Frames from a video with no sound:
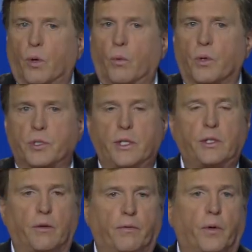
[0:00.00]
more, we'll send
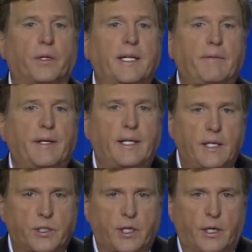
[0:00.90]
you the full D V
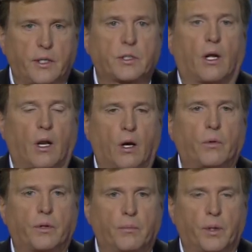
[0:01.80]
D series along
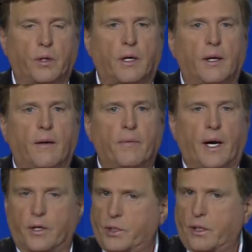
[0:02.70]
with the book,
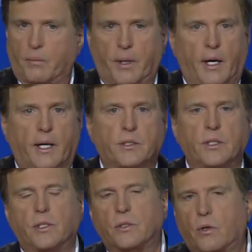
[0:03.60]
Our Secret Paradise.
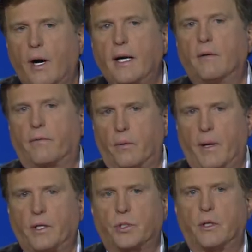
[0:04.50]
This is great
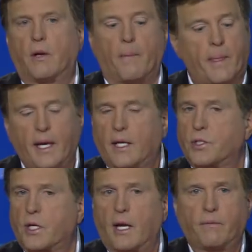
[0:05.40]
information. It can
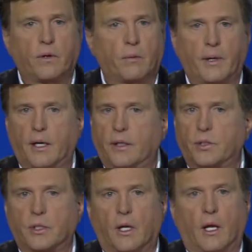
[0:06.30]
save your
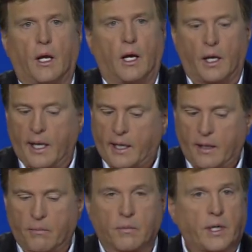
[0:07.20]
marriage. Uh, it
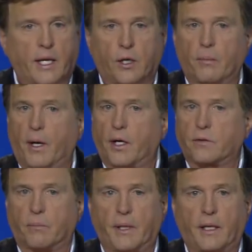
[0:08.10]
can take your marriage
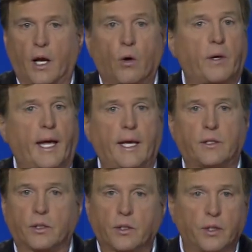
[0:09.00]
from being okay
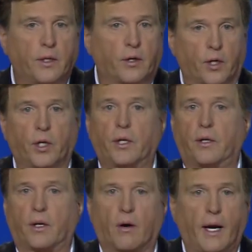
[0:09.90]
to good or good
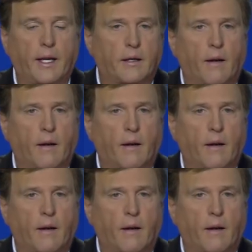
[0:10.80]
to great.